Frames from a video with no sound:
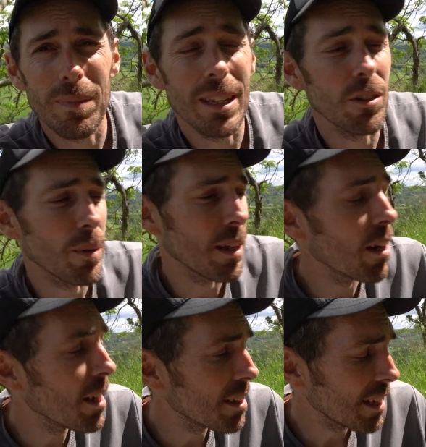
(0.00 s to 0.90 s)
gives me an
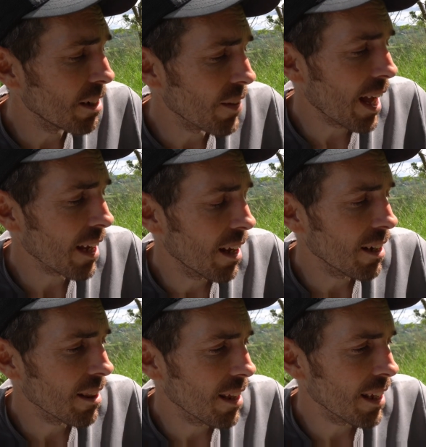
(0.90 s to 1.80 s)
idea of that
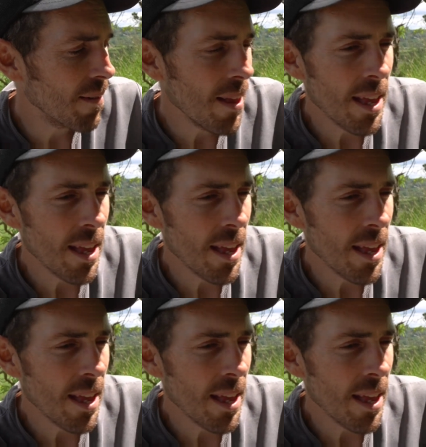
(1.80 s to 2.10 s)
kind of thing.